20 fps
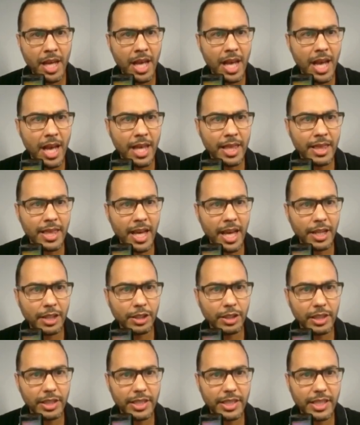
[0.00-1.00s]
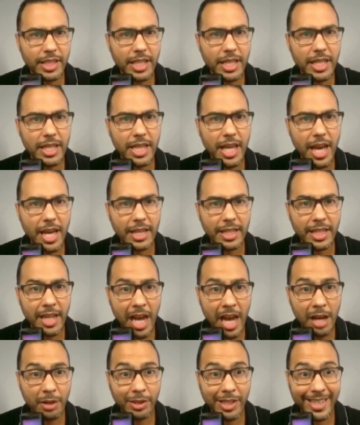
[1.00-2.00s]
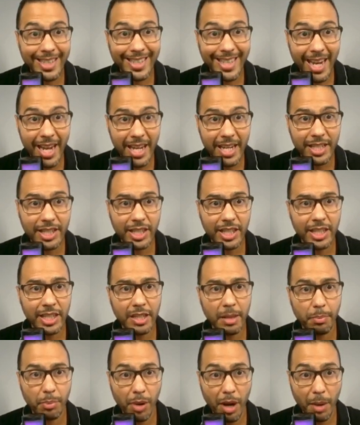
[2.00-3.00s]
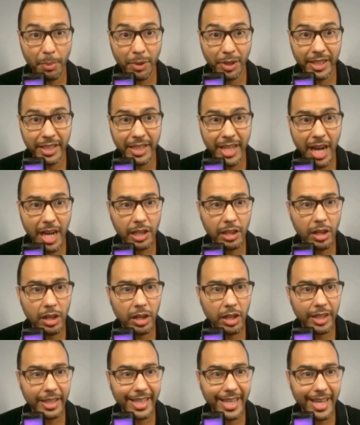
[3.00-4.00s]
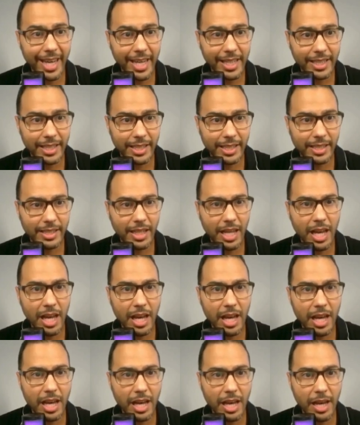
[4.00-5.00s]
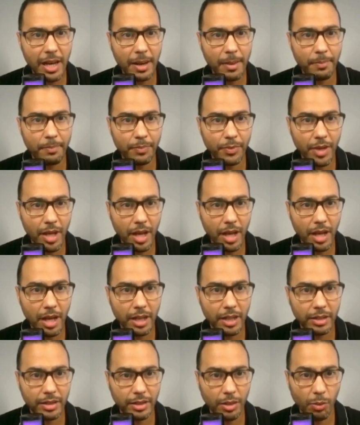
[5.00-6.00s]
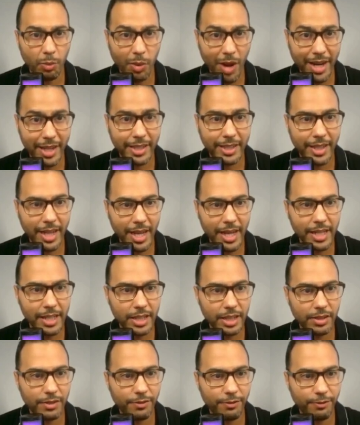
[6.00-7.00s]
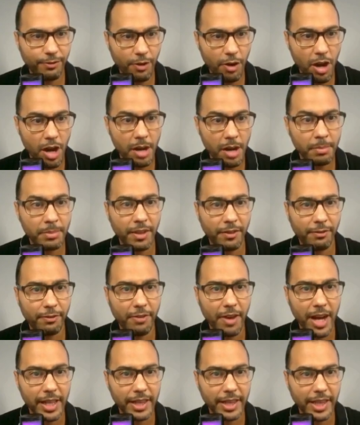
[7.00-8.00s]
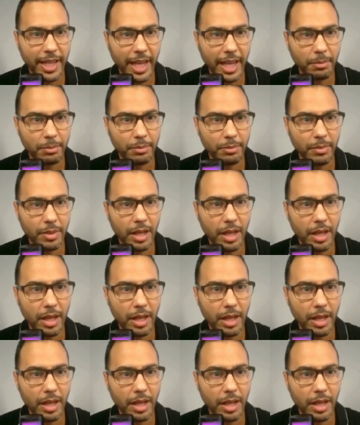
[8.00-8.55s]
and then you'll see that now the dates in the property dialog gets the right dates from the file name.